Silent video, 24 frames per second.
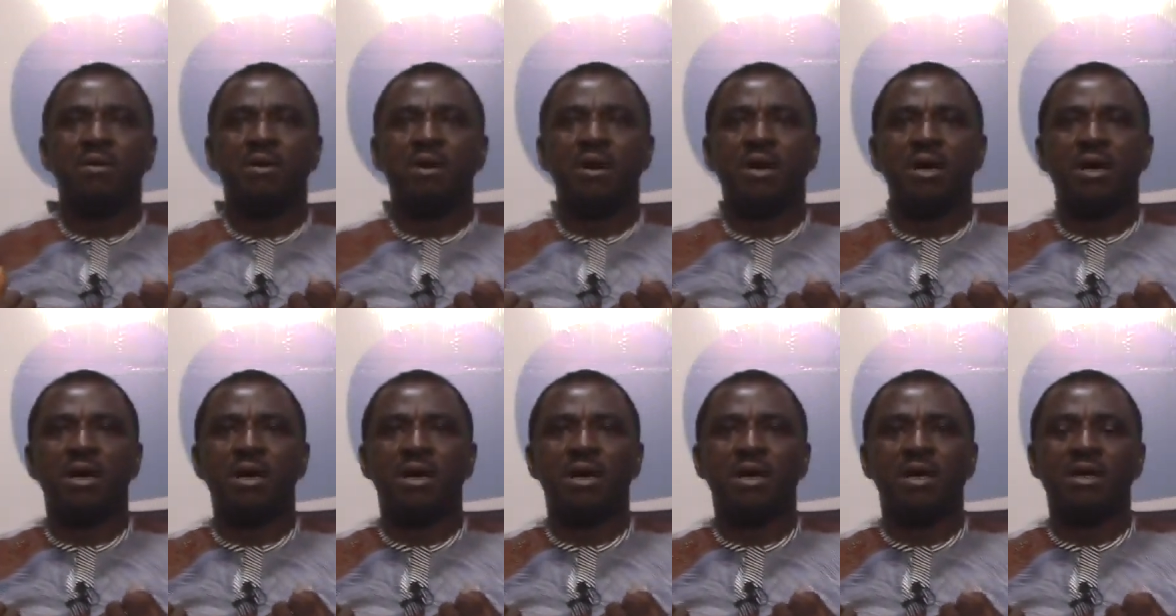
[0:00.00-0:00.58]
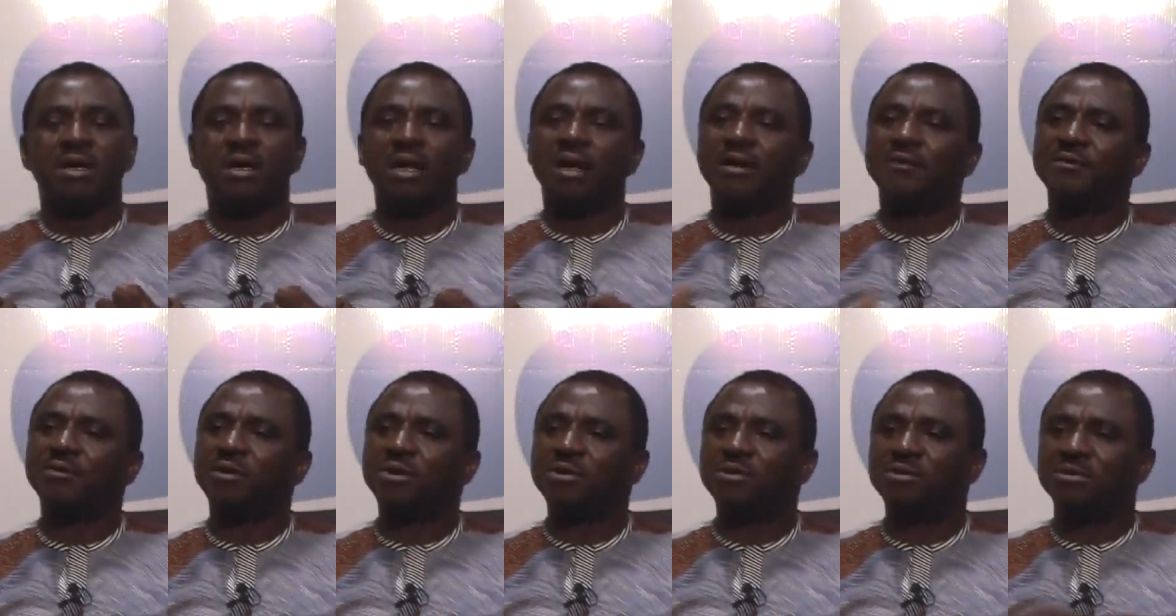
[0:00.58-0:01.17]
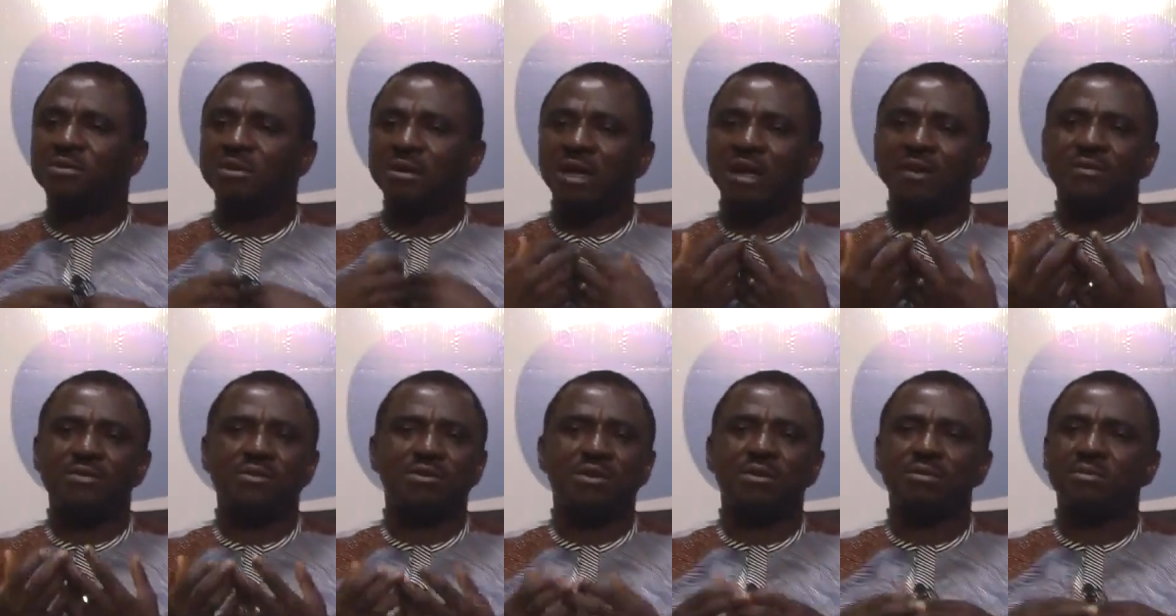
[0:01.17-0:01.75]
they have not
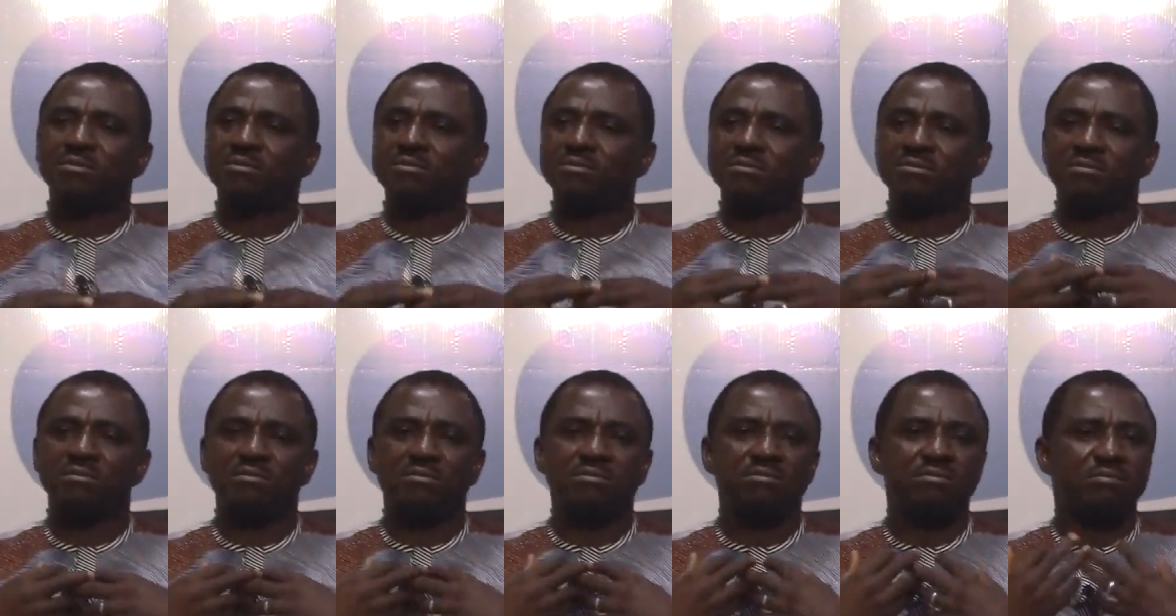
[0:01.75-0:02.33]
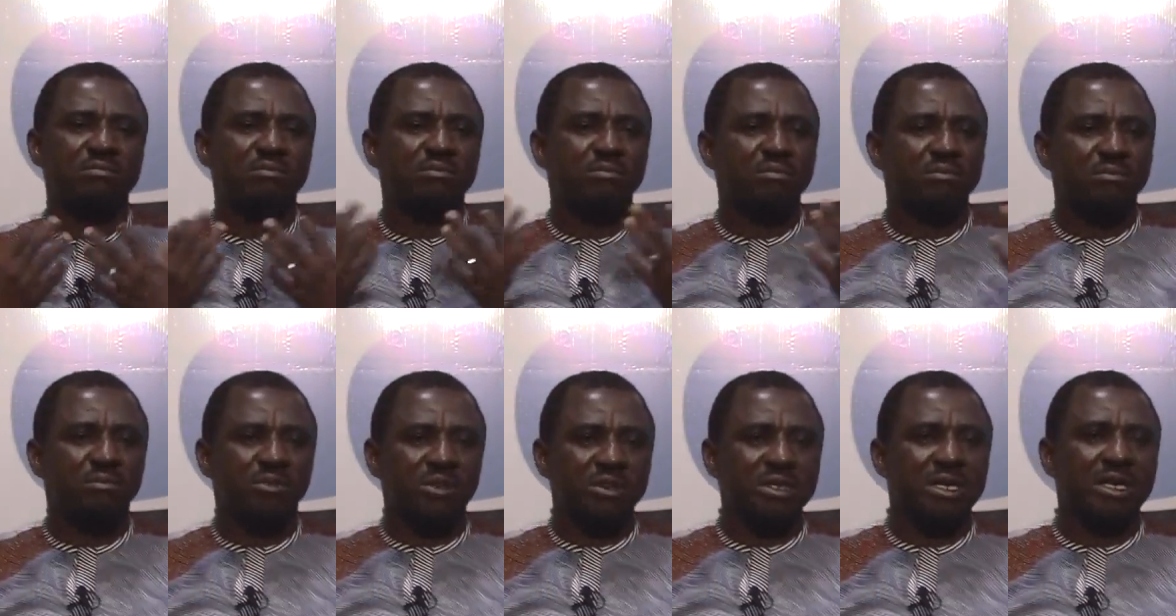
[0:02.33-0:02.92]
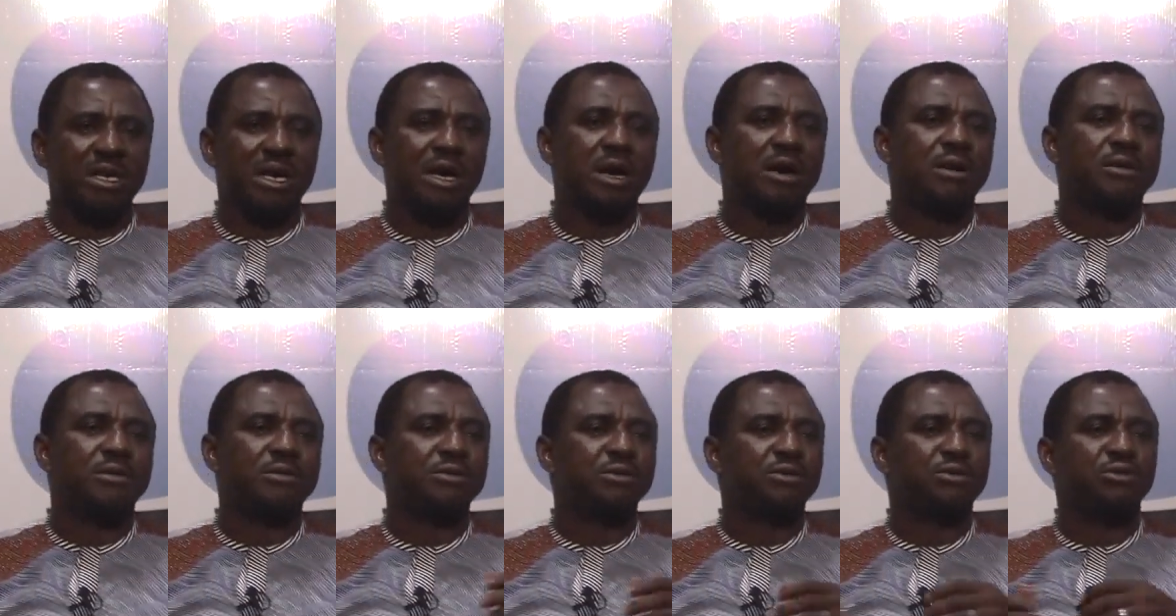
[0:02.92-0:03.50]
had some body
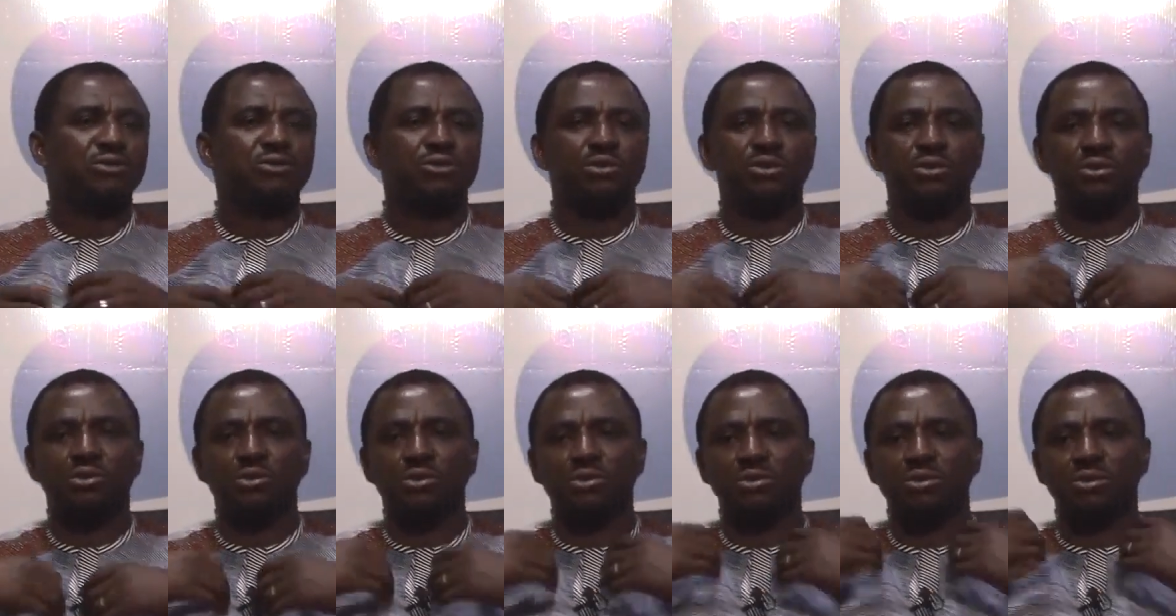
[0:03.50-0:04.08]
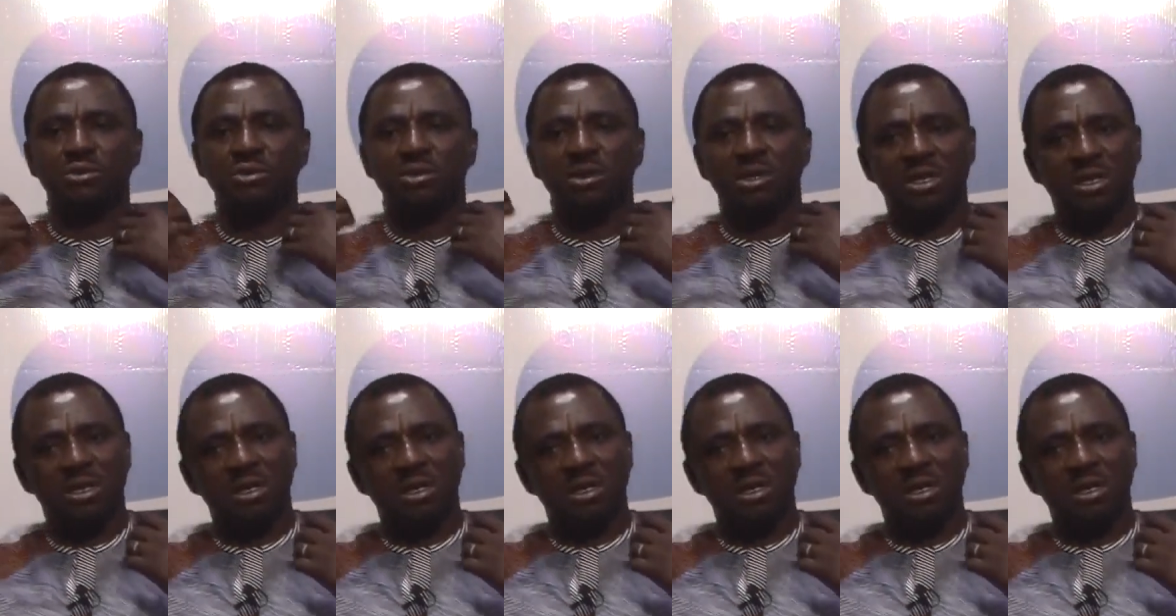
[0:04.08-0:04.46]
count, no,